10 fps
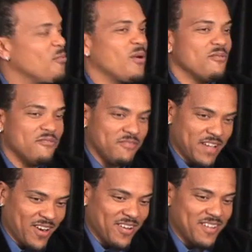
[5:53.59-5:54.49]
Well,
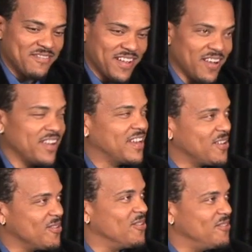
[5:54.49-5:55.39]
very, very
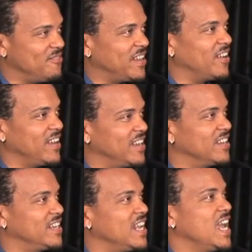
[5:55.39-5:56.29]
cool. Very
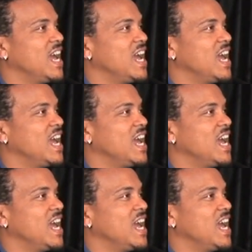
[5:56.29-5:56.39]
good.